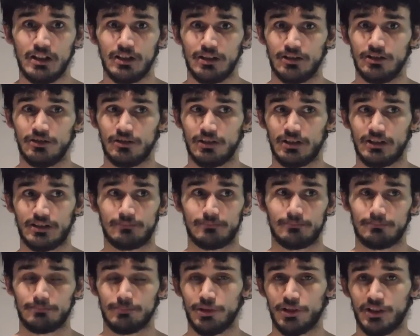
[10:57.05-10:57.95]
you can
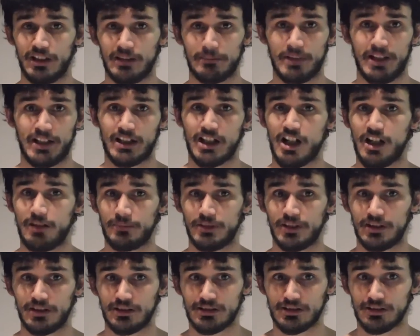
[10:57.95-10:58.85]
put it in my
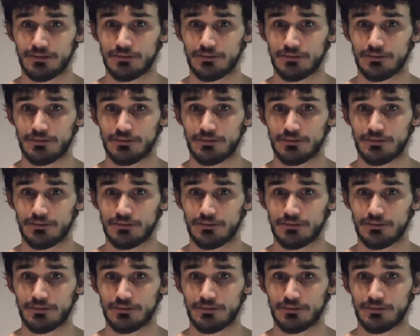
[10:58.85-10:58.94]
comments,